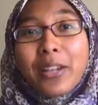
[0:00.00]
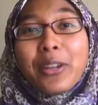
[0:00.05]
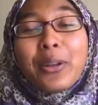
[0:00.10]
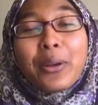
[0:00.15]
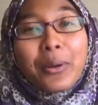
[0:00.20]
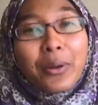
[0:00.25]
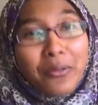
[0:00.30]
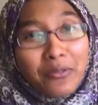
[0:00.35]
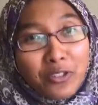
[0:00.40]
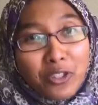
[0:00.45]
you
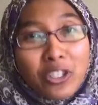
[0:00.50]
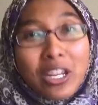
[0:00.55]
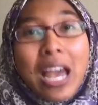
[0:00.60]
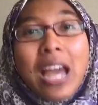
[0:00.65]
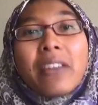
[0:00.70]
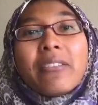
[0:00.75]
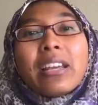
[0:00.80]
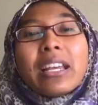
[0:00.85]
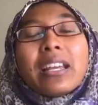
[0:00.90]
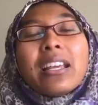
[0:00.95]
know, of
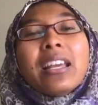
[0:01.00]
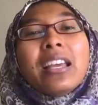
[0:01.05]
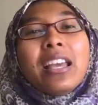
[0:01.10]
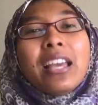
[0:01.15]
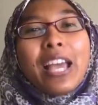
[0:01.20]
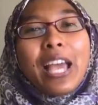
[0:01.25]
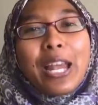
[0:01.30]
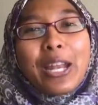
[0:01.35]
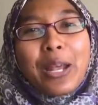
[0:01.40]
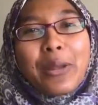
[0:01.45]
sharing
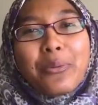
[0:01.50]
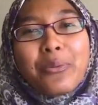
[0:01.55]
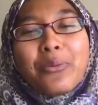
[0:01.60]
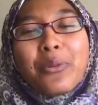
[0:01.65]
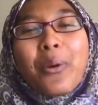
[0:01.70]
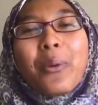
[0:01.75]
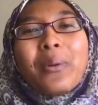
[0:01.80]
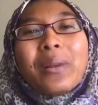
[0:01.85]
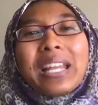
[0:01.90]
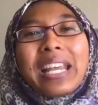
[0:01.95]
and
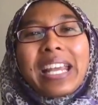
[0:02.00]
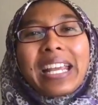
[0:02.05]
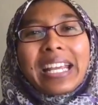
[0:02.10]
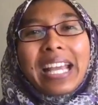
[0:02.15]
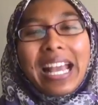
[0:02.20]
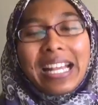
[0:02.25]
enrolling